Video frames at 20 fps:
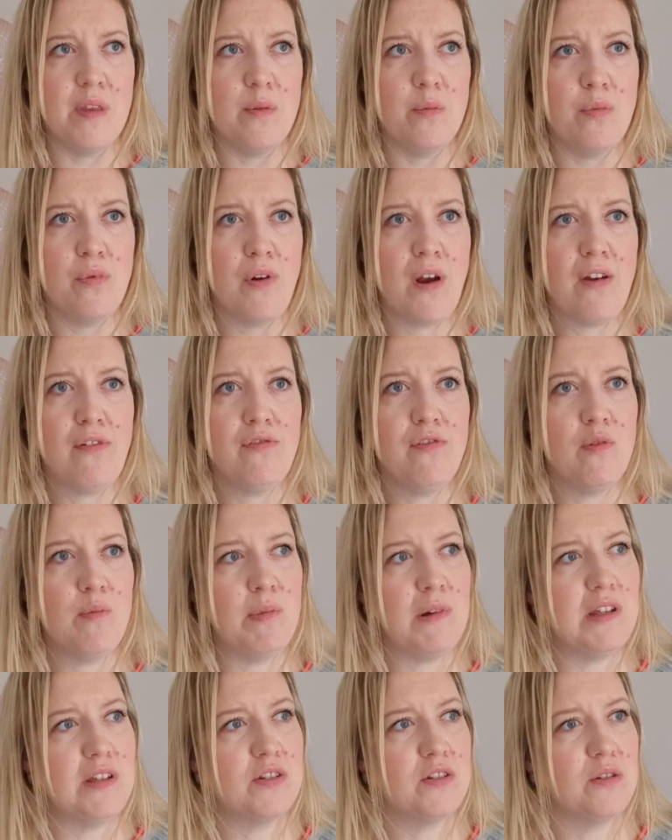
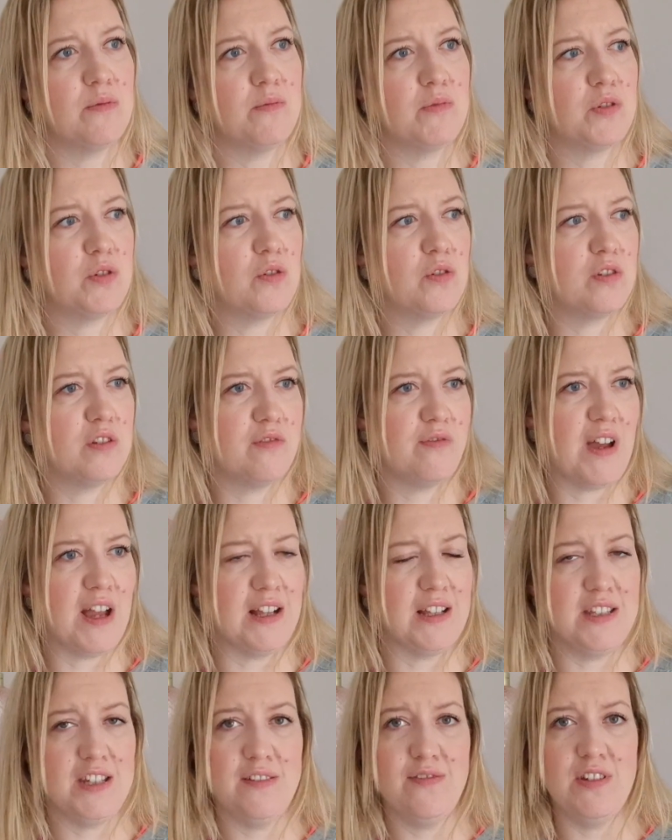preferably some sort of
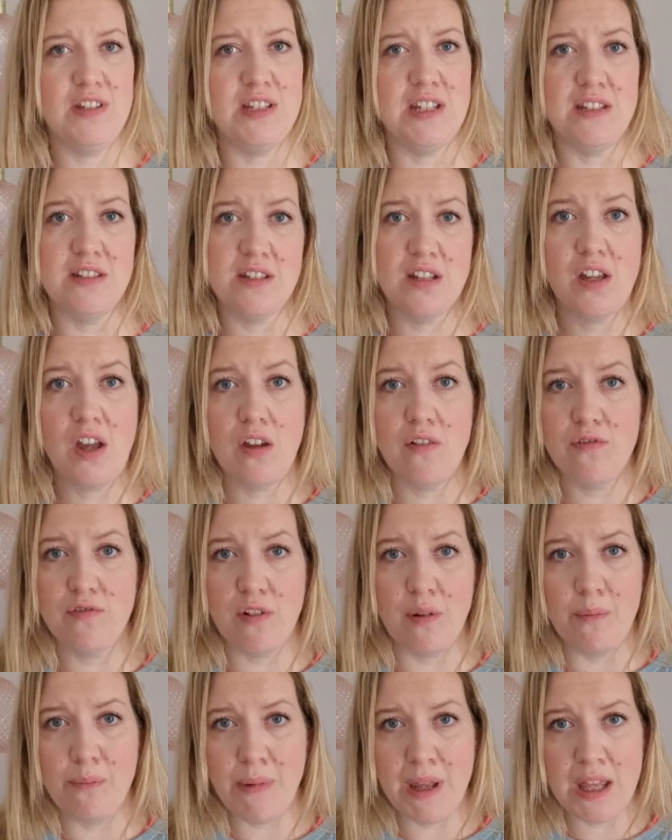activity. So going for
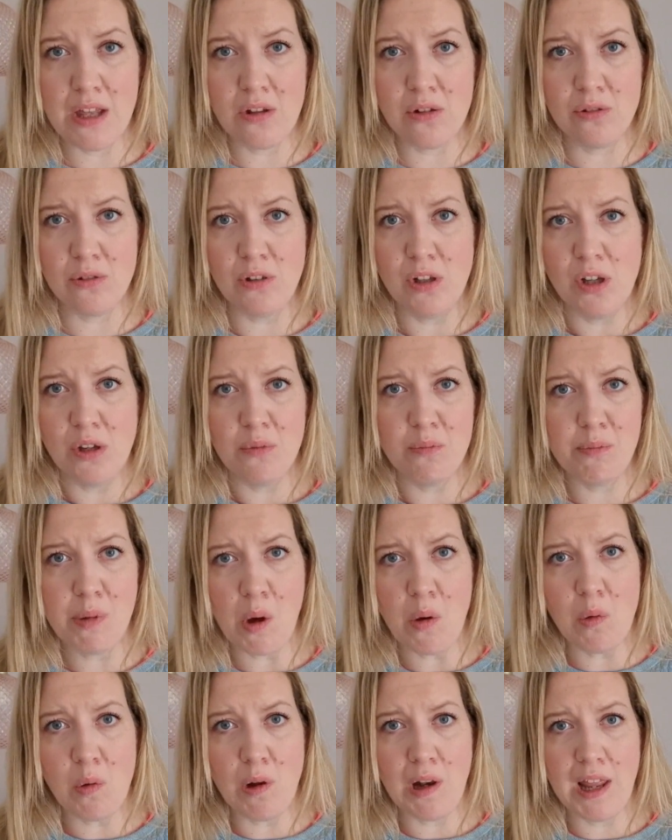a meal,
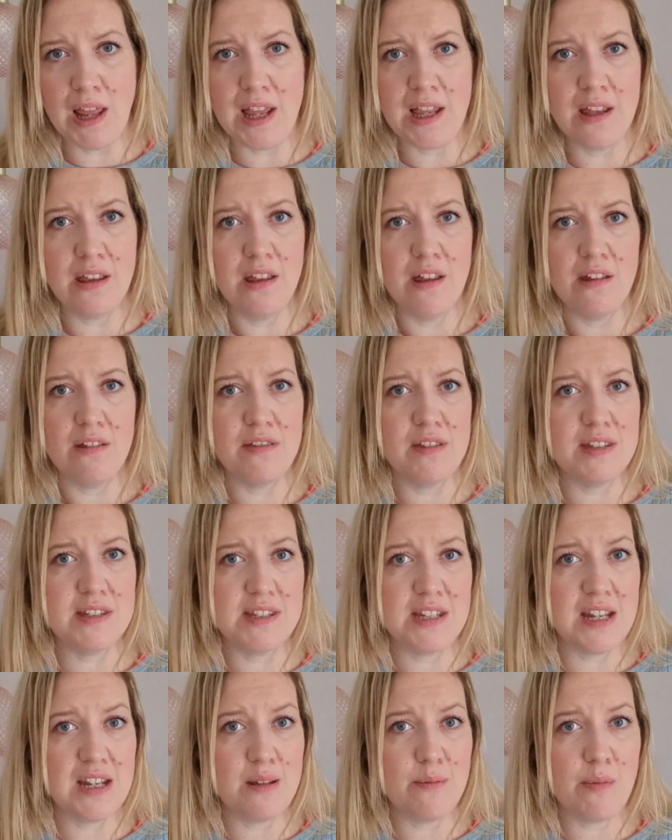bowling, the
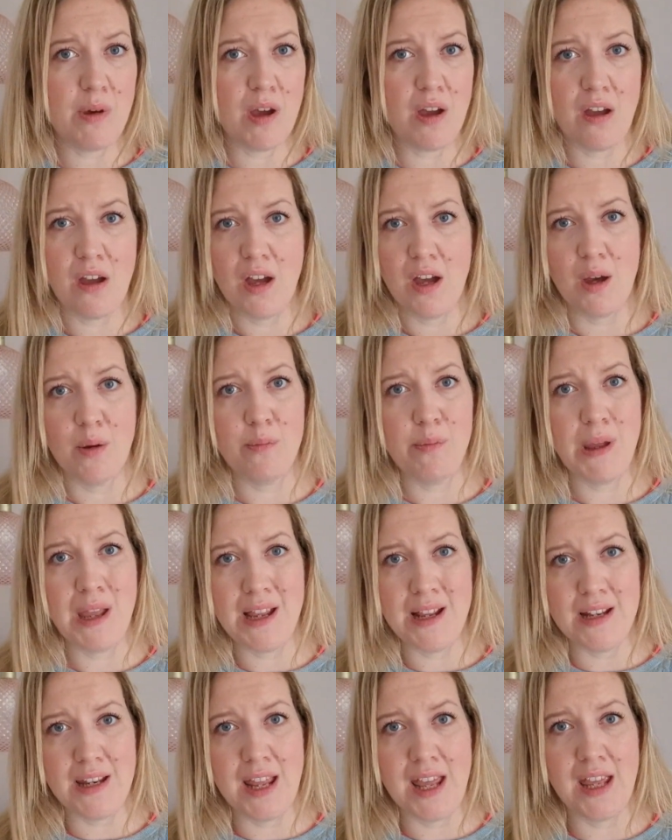cinema, a
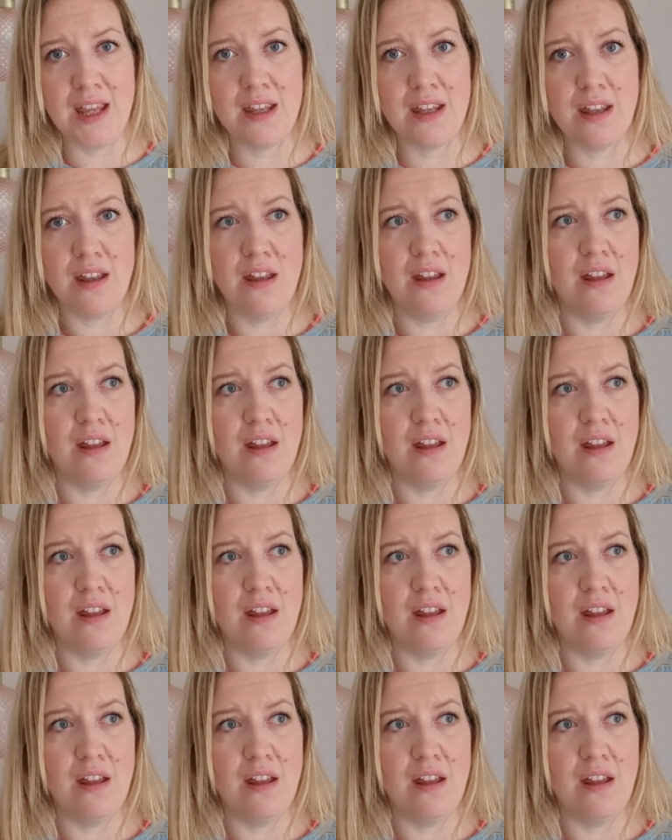picnic,